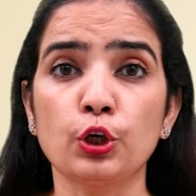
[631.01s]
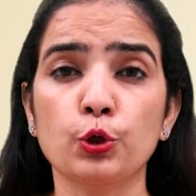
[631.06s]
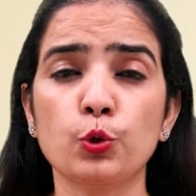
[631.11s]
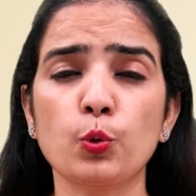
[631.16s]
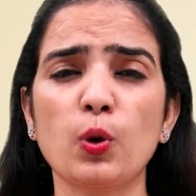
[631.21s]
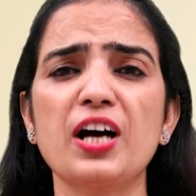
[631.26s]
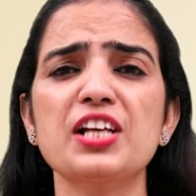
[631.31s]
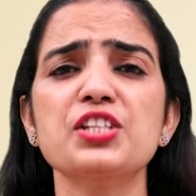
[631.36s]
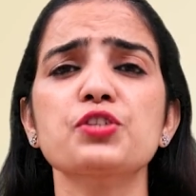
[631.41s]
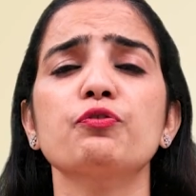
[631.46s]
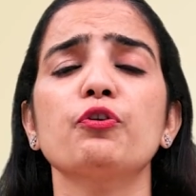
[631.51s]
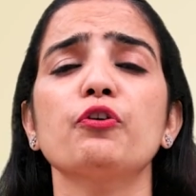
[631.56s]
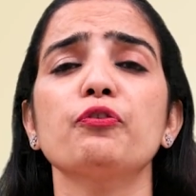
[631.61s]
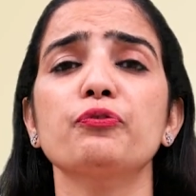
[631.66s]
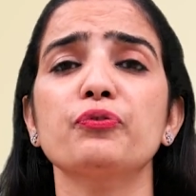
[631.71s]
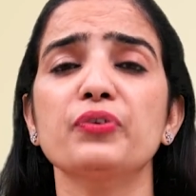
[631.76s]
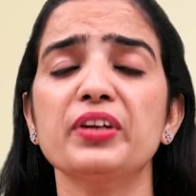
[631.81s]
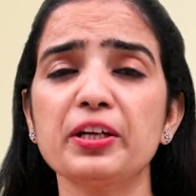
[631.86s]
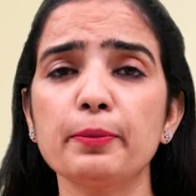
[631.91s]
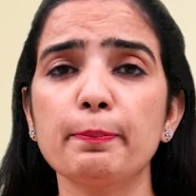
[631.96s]
to ask for
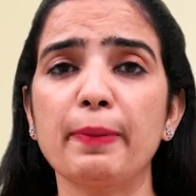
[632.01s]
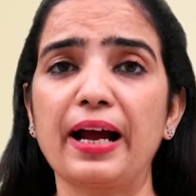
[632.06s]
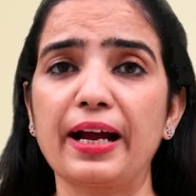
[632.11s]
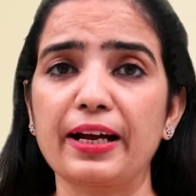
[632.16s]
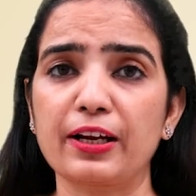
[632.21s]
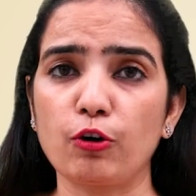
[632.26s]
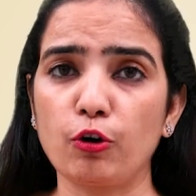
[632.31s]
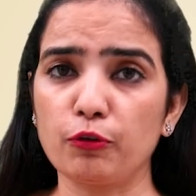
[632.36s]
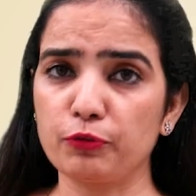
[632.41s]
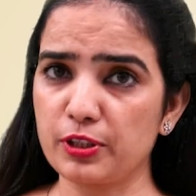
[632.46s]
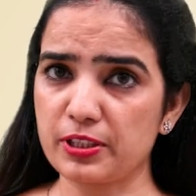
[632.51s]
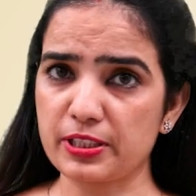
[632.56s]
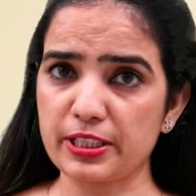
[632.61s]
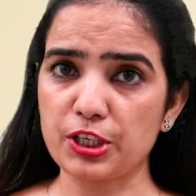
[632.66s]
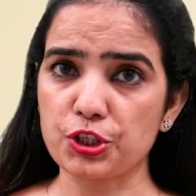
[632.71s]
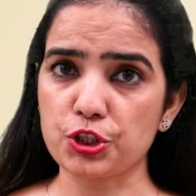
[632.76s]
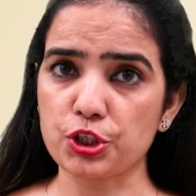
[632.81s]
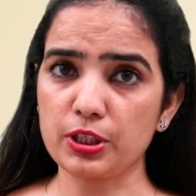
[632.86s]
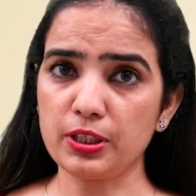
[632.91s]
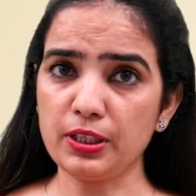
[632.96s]
feedback of the
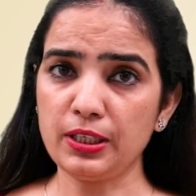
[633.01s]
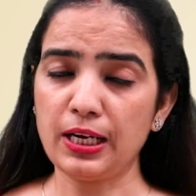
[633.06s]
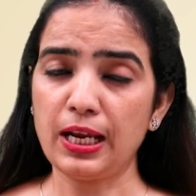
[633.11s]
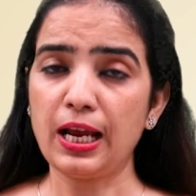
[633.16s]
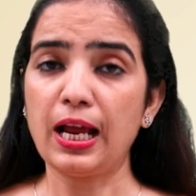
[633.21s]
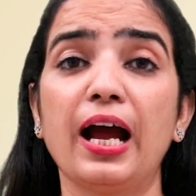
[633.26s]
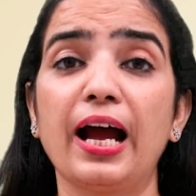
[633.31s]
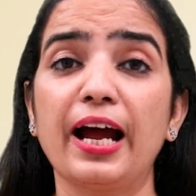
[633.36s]
session,